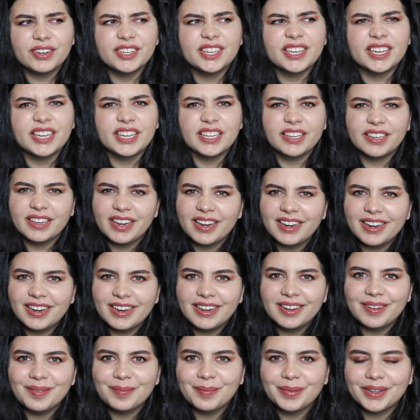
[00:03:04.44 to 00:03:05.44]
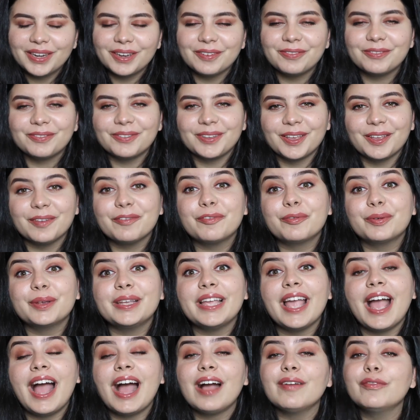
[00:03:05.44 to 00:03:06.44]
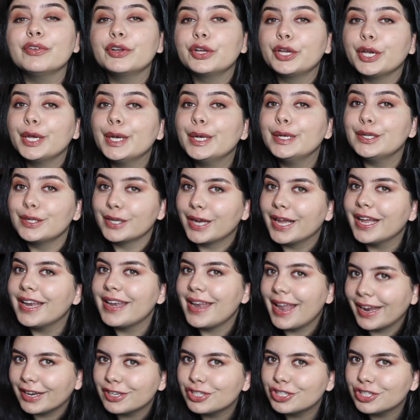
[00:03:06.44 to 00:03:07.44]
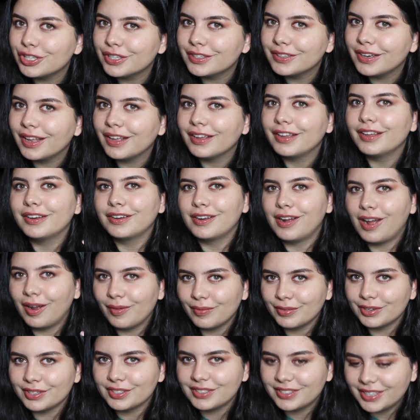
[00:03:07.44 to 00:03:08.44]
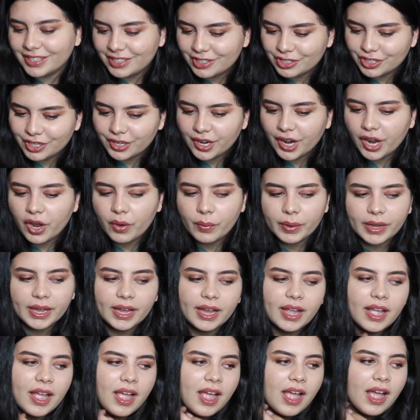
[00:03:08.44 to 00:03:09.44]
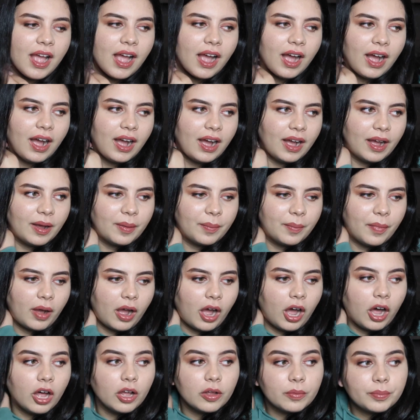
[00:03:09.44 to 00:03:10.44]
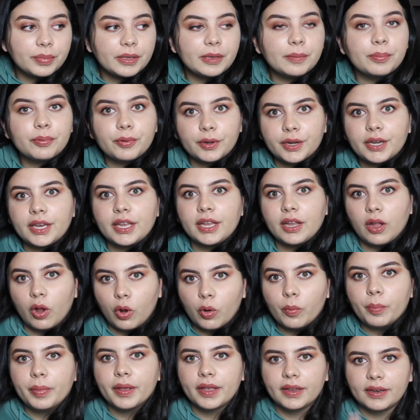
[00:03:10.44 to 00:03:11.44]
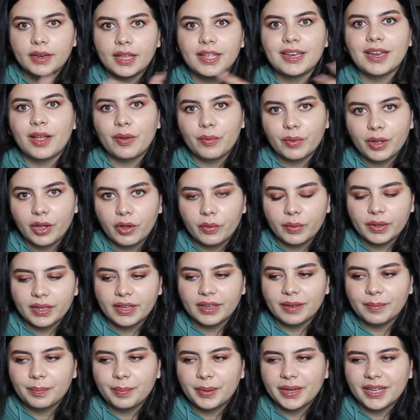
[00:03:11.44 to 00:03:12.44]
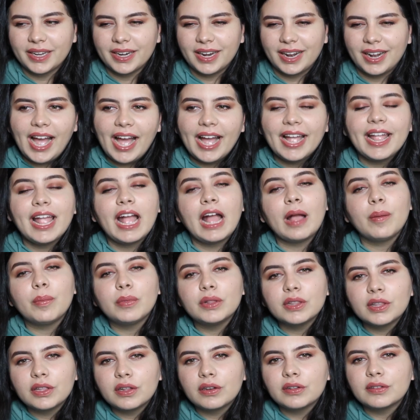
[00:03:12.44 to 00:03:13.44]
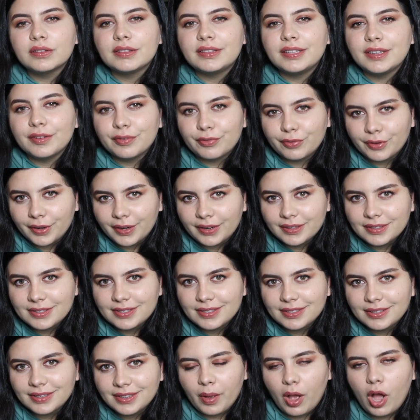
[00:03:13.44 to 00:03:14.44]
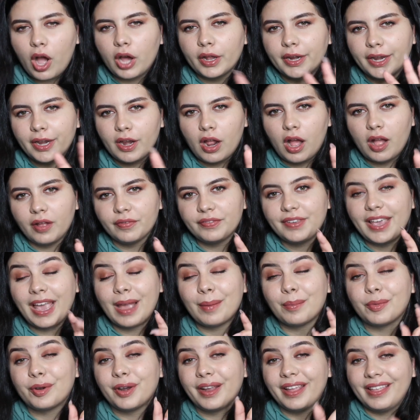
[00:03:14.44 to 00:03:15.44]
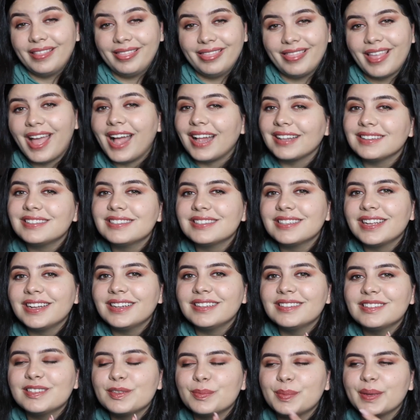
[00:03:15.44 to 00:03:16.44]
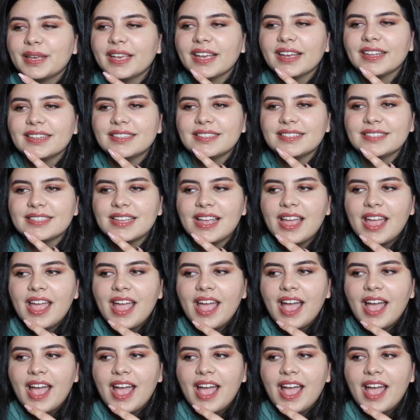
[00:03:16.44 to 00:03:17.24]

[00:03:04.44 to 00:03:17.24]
very good at it, but if if we have a good connection, a good conversation going, um, I'll be pretty open and outgoing. But I am a little different on and off camera in that sense, because